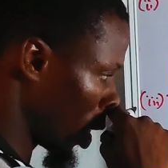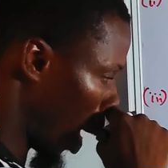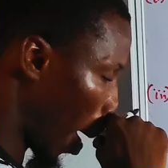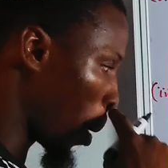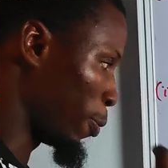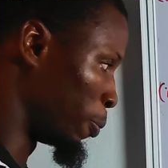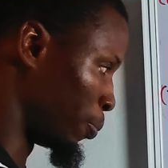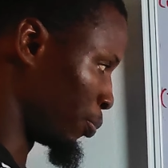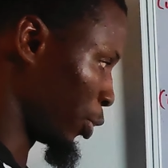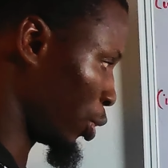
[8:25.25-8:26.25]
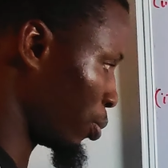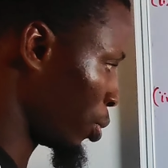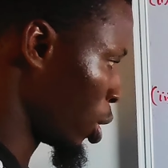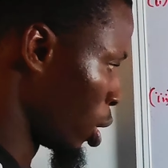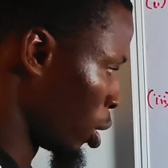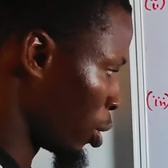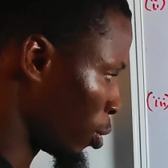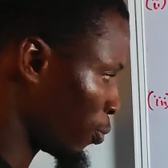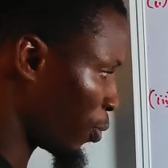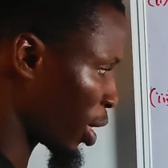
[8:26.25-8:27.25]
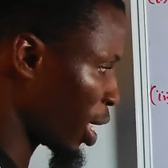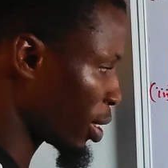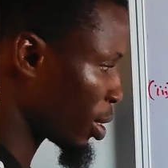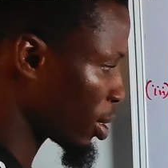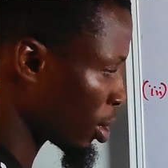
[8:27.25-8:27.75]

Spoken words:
Now, don't forget